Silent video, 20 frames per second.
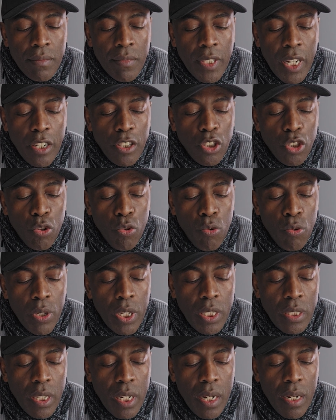and do
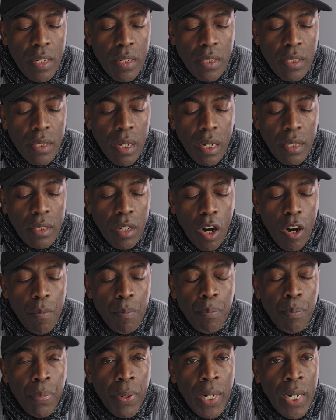the things that are
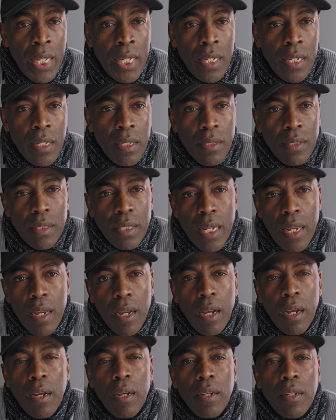
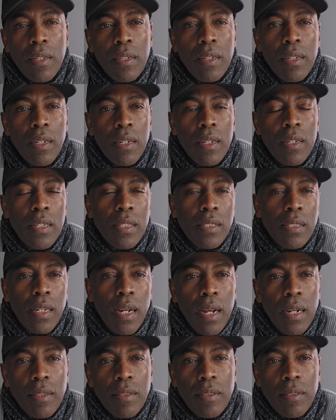pleasing in His
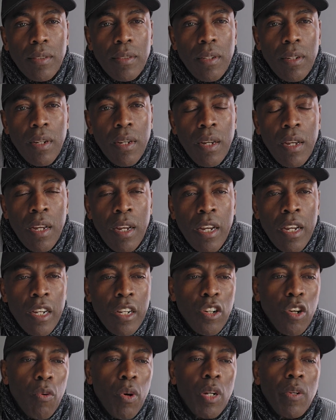sights.
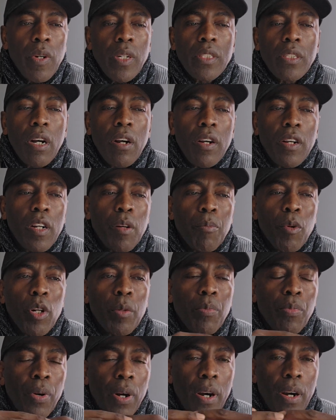You know, when we're talking
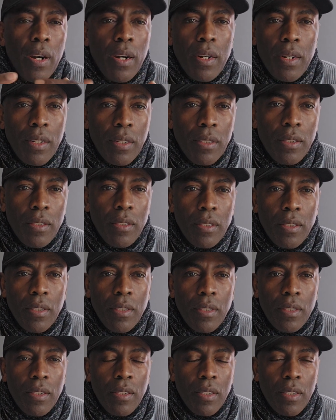about prayer
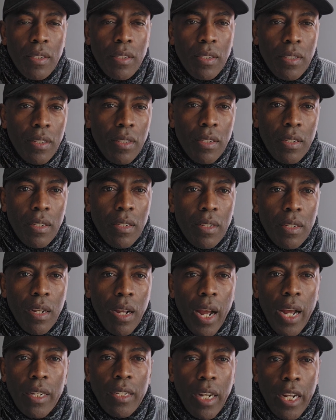
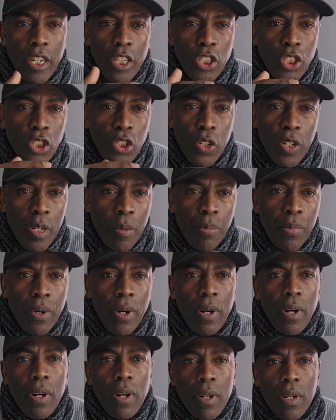and answering
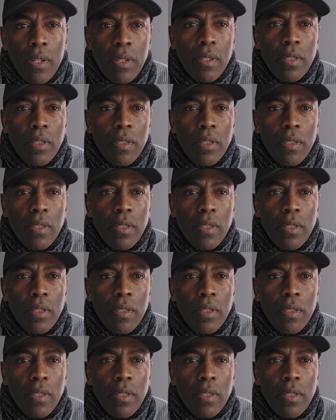prayer,